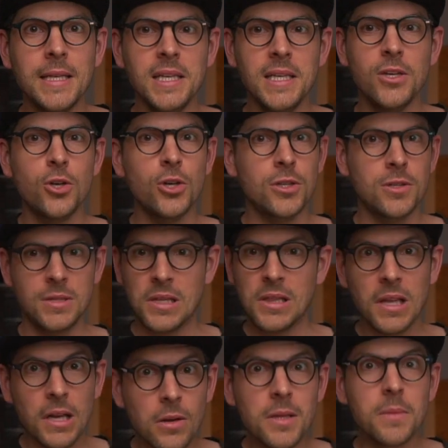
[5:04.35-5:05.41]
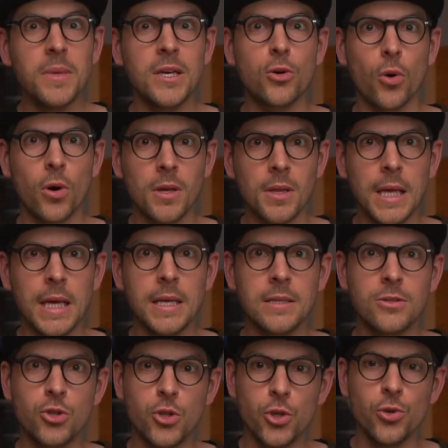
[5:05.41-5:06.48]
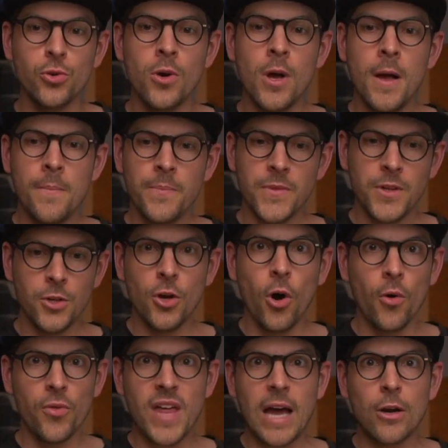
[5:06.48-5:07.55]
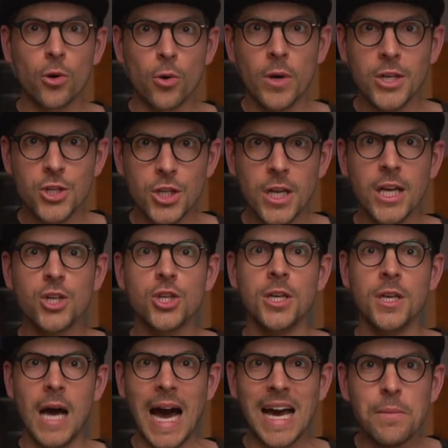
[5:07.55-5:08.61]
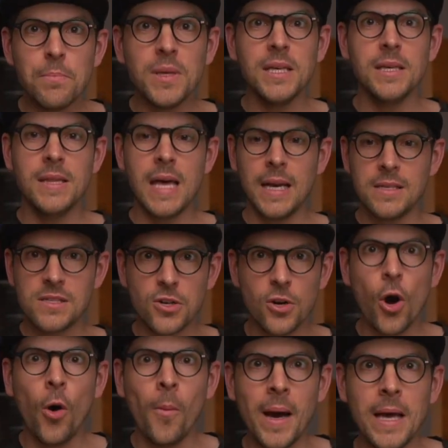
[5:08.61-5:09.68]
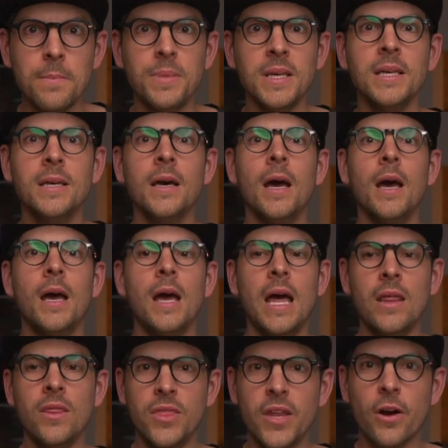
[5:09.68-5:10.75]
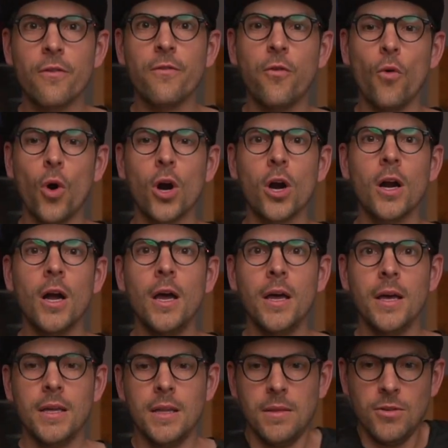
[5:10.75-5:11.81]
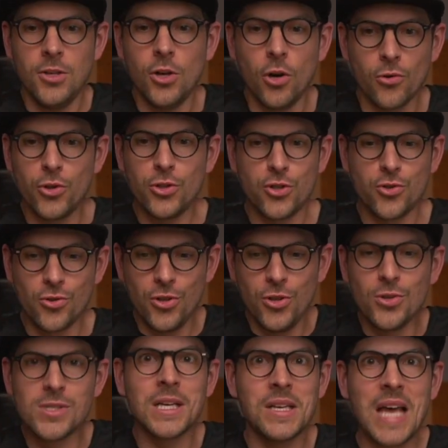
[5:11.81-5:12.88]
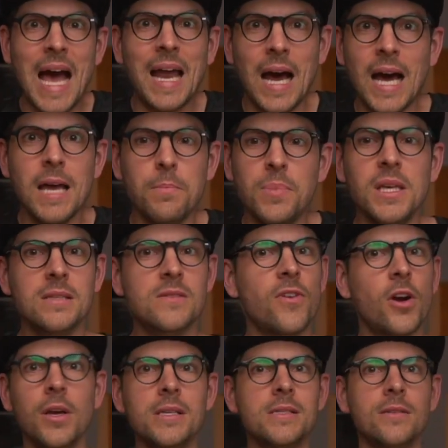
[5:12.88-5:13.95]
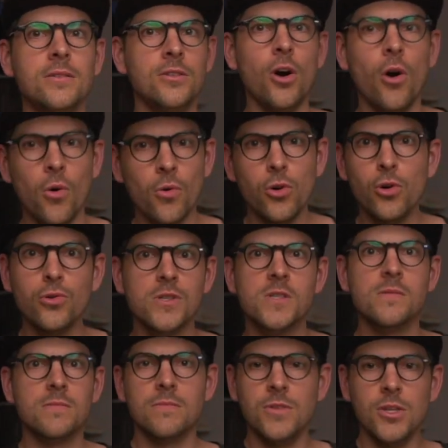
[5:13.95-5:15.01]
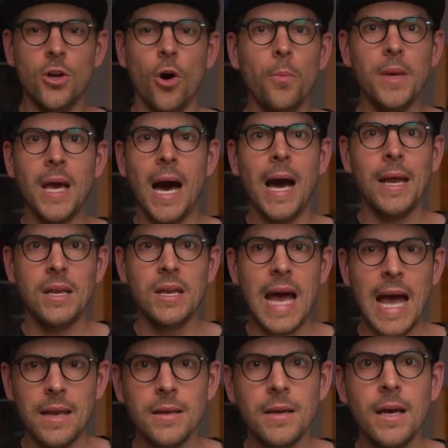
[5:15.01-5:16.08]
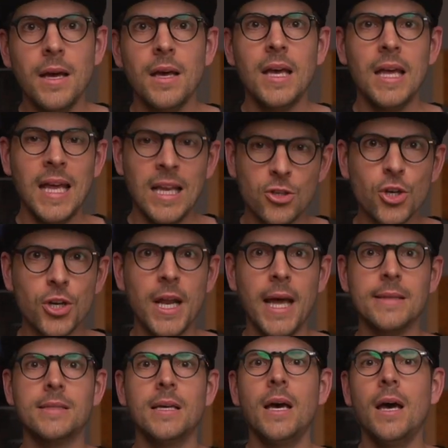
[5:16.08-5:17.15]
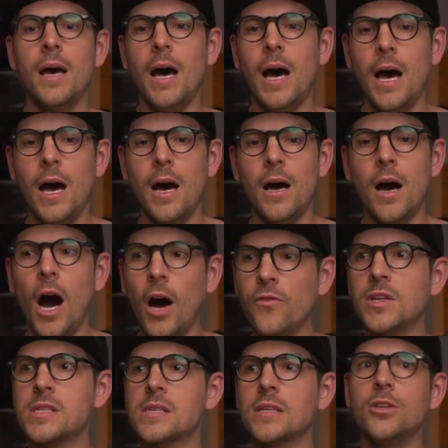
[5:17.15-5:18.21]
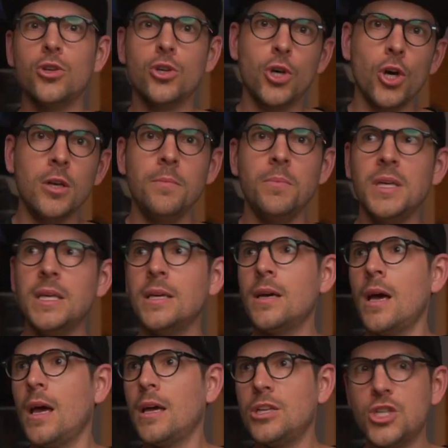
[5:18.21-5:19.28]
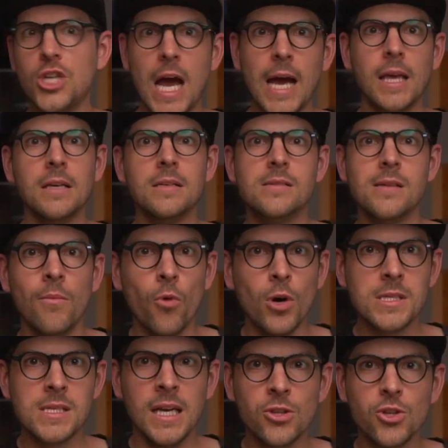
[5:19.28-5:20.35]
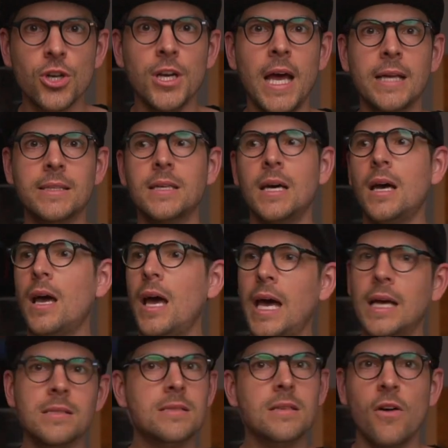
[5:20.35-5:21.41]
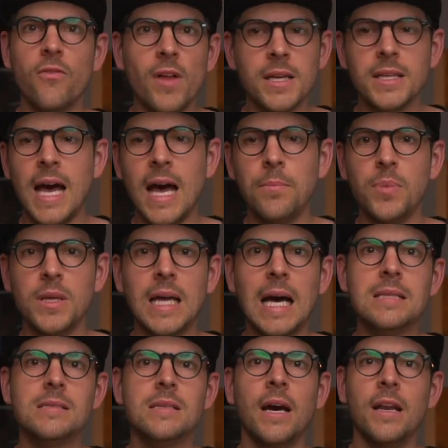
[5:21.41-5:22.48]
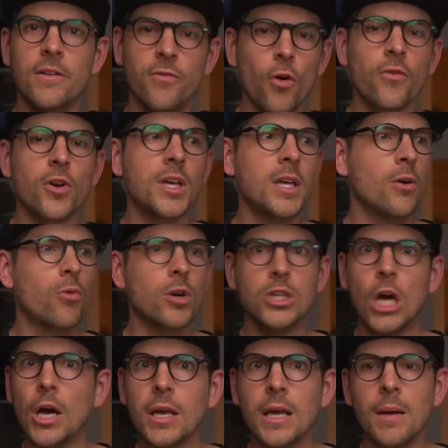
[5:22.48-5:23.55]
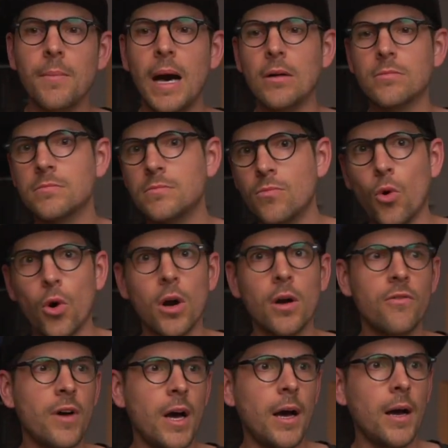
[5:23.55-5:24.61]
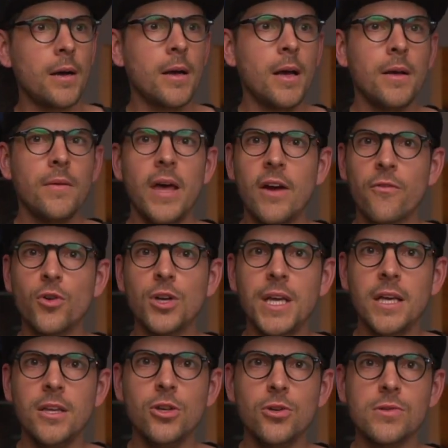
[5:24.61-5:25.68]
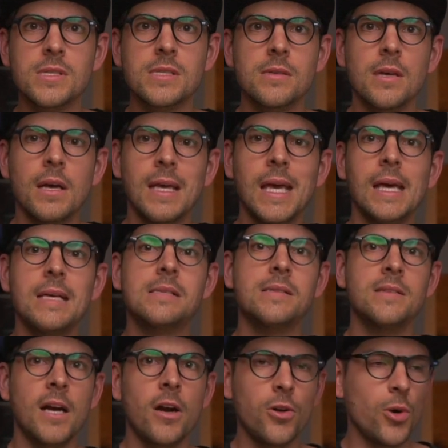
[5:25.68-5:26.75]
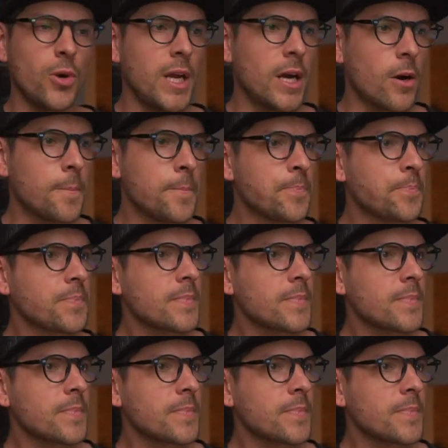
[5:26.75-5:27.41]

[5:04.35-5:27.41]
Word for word: D could clearly be correlated to, you know, that origination I P that is your home I P, and therefore, you know, using that I P, it's very easy to know who's, you know, behind that internet. Uh, obviously, you could be jacking someone's internet and stuff like that, but that's kind of overkill. We're talking about more of a everyday use case scenario here.